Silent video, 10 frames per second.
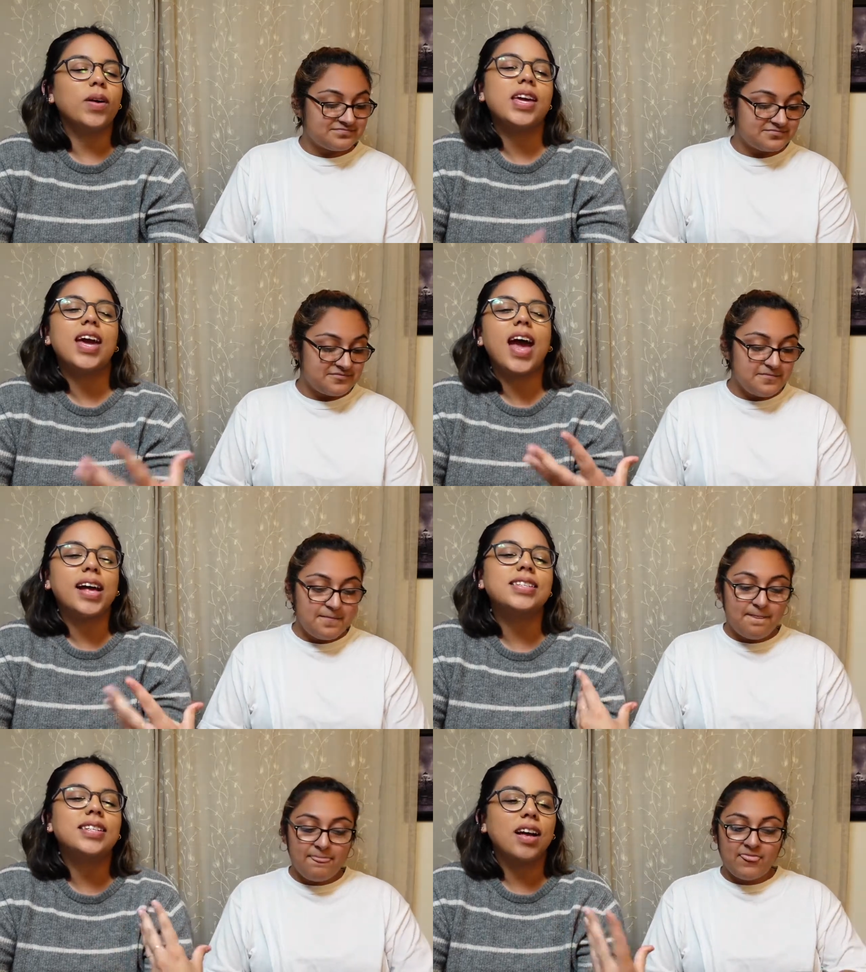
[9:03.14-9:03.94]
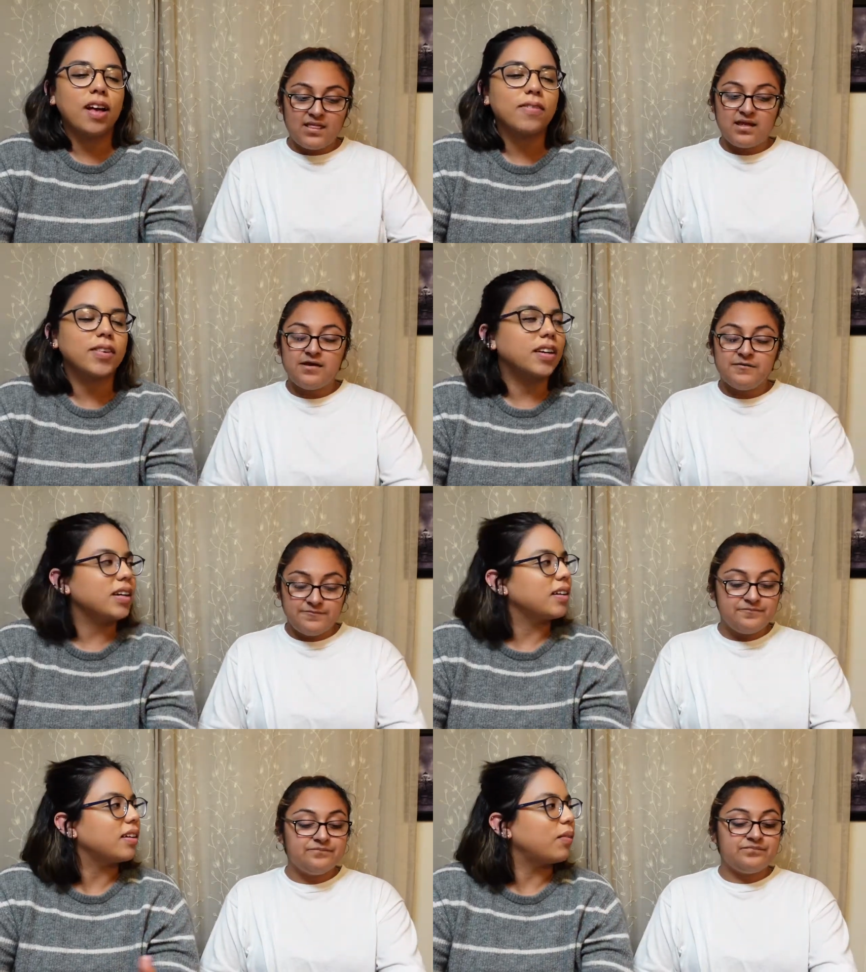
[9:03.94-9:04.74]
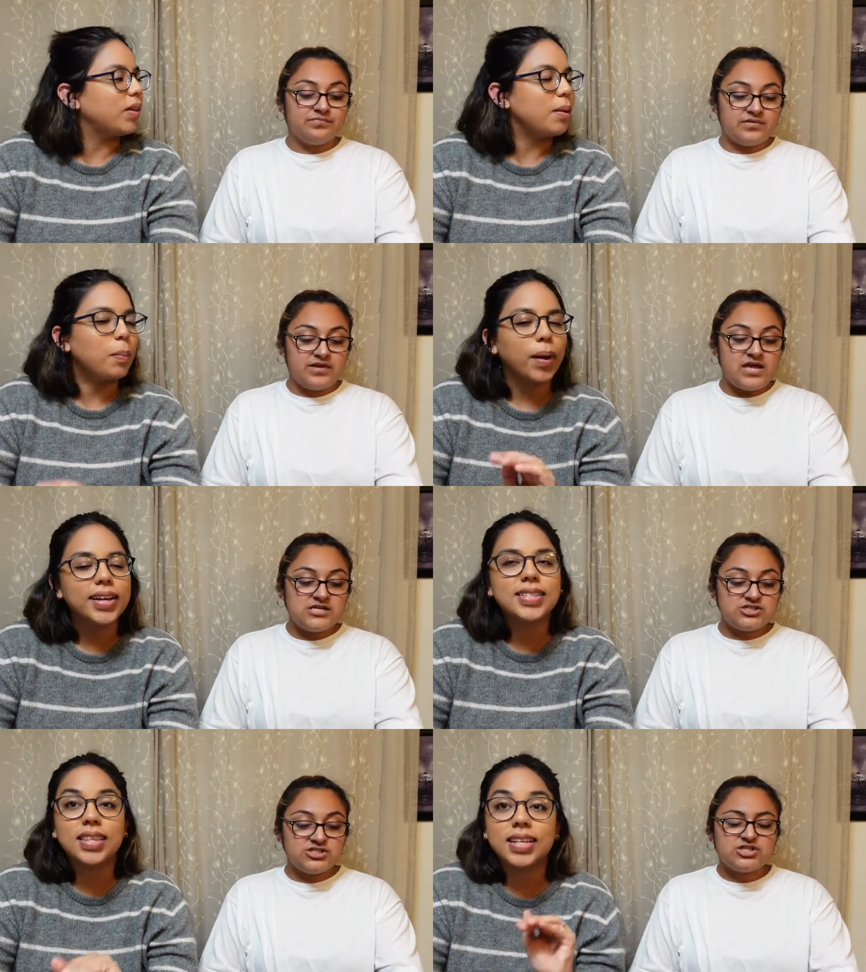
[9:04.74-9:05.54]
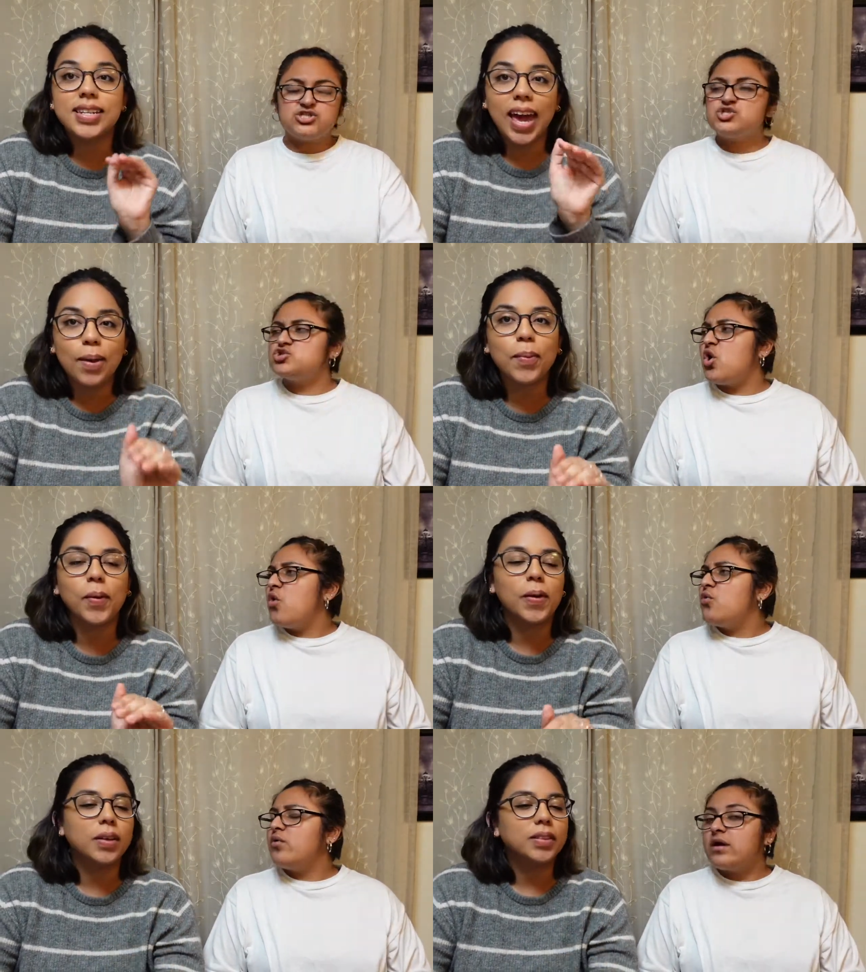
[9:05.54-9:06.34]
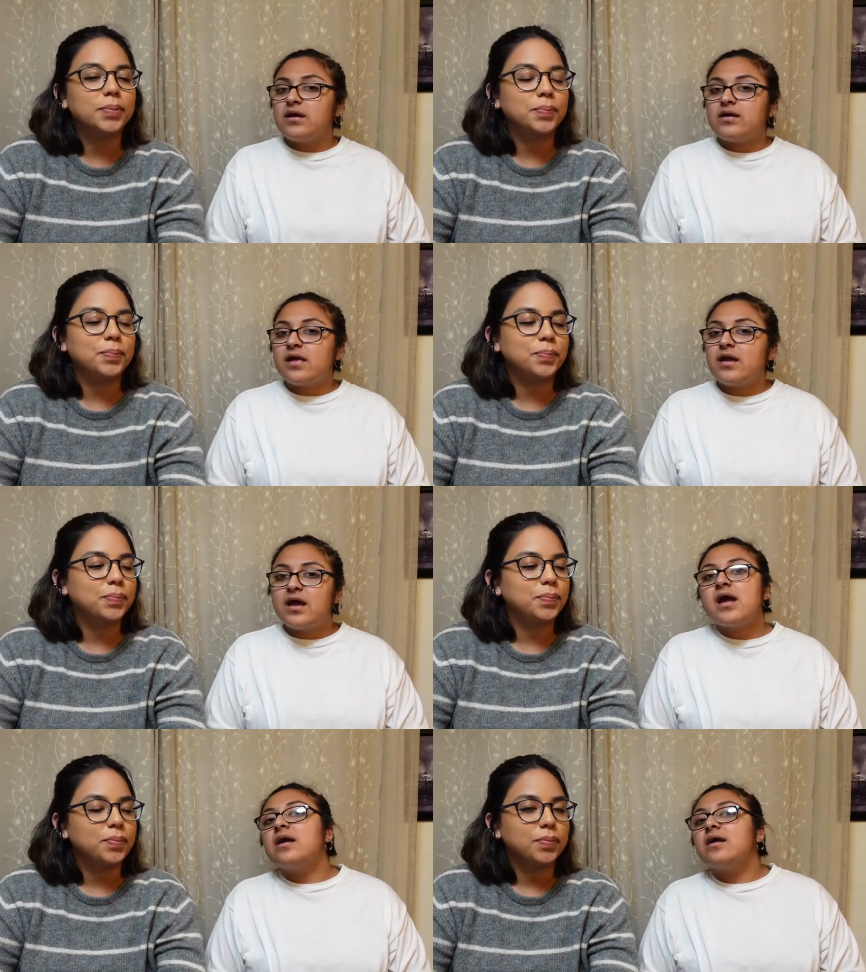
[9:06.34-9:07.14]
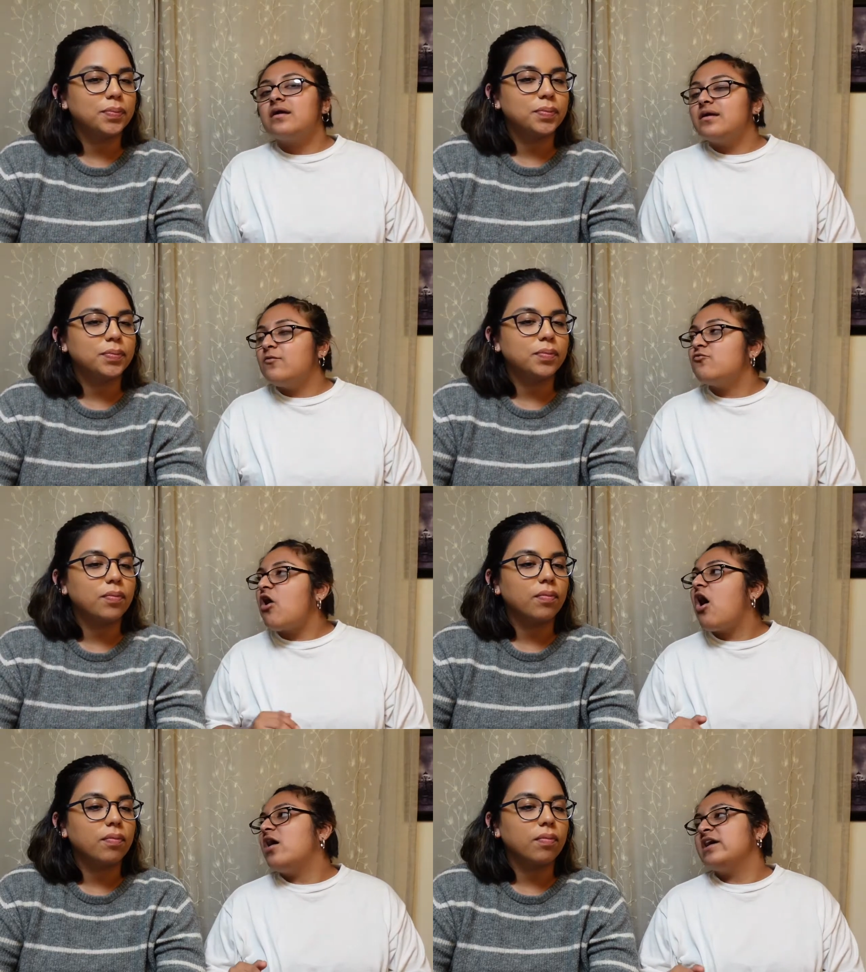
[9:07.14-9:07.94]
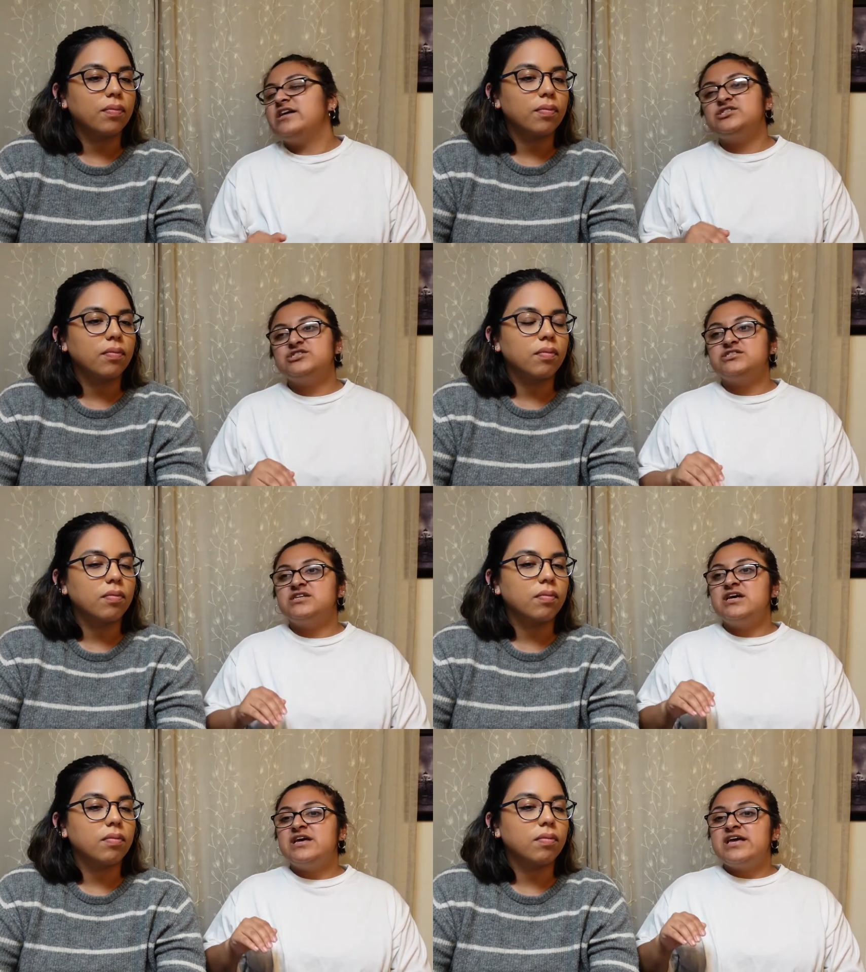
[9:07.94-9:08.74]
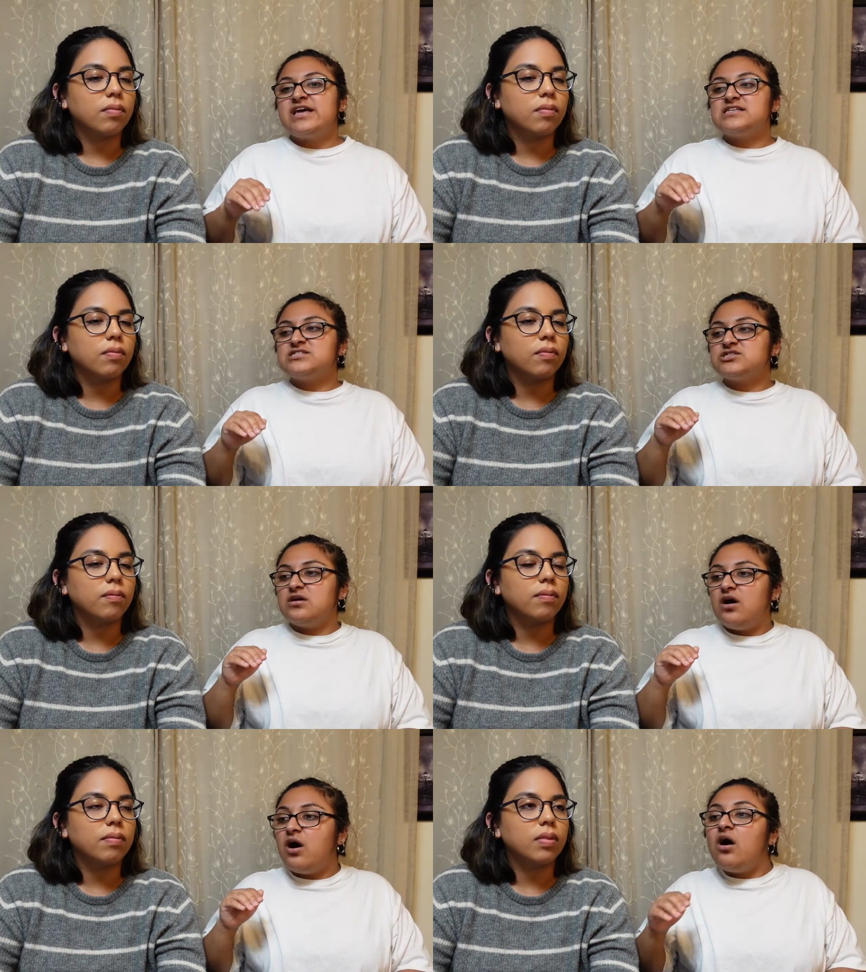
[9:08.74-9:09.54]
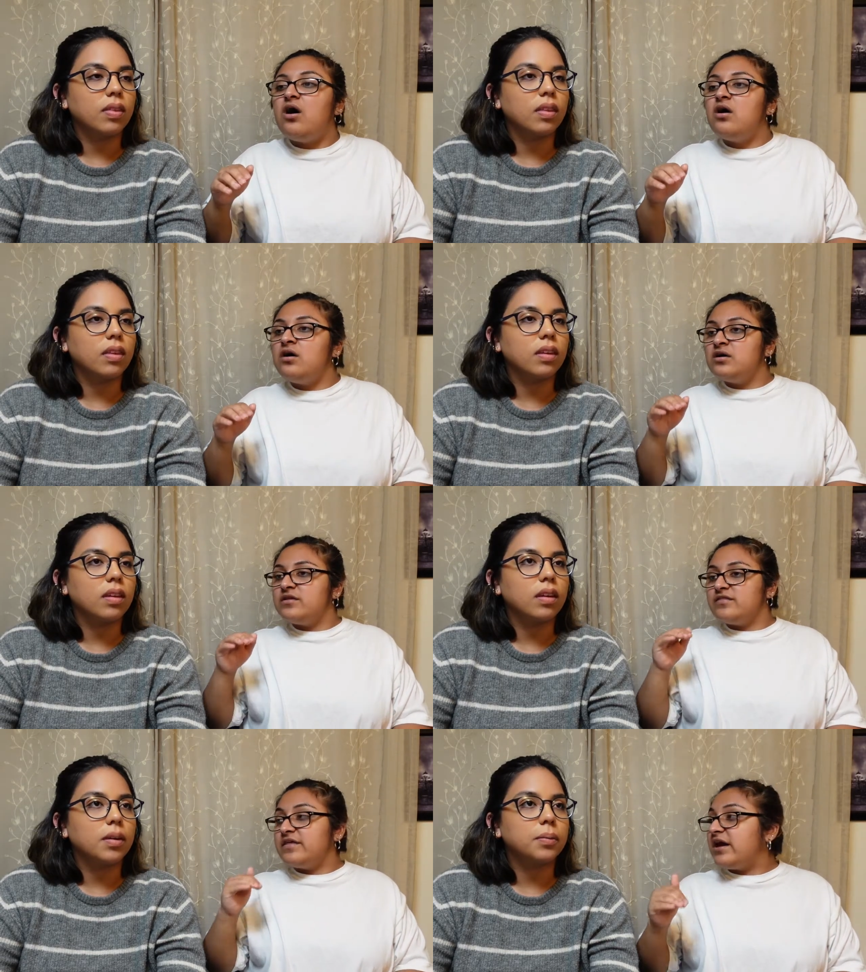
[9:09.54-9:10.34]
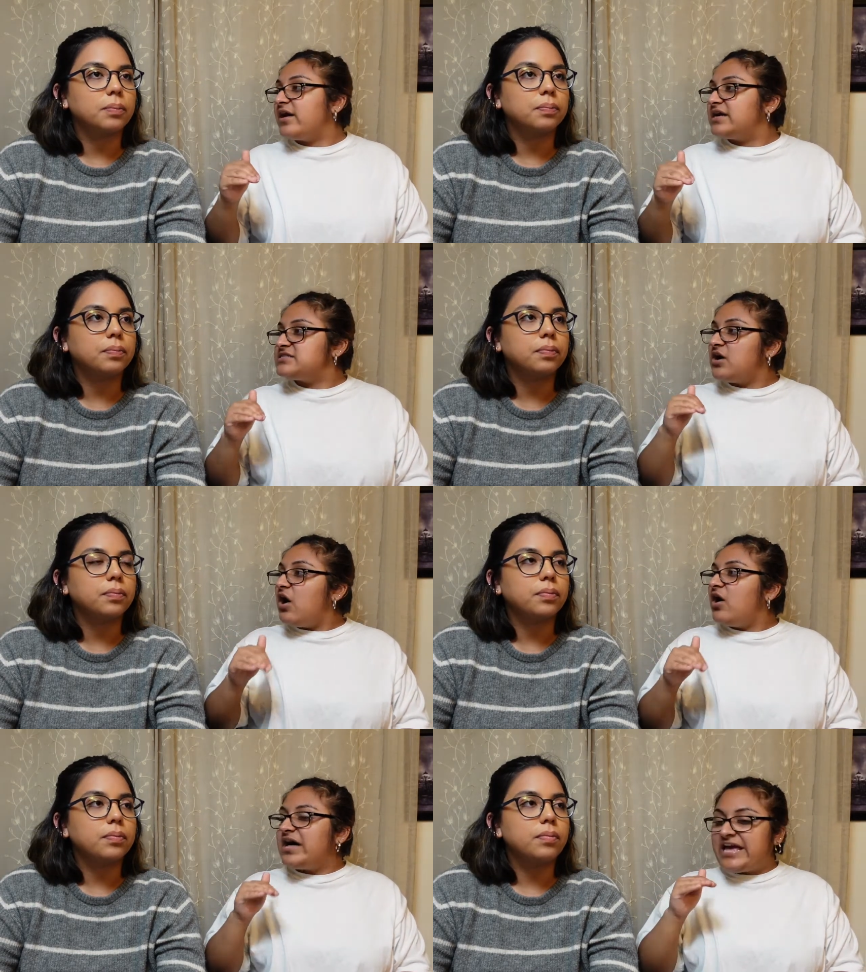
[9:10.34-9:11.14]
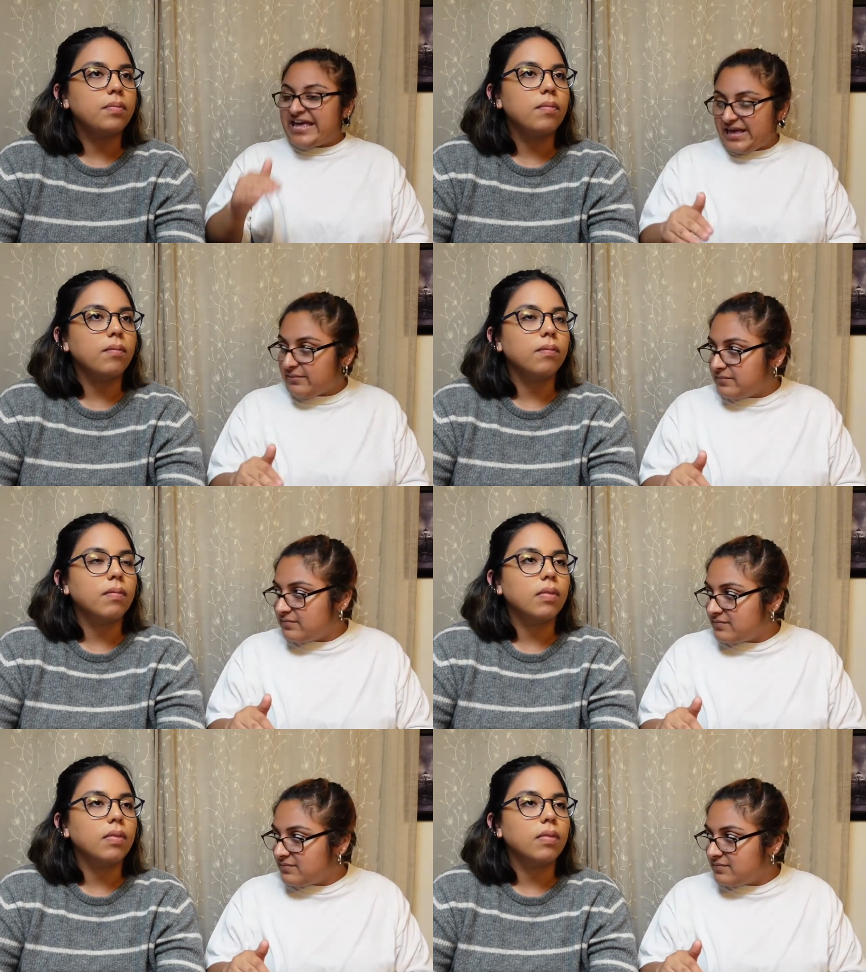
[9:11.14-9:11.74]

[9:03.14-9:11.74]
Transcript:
Speaker 1: what he has to offer. He brings He's to just the table. So like,
Speaker 2: like, like raw. He's just. It's all there. It's all him.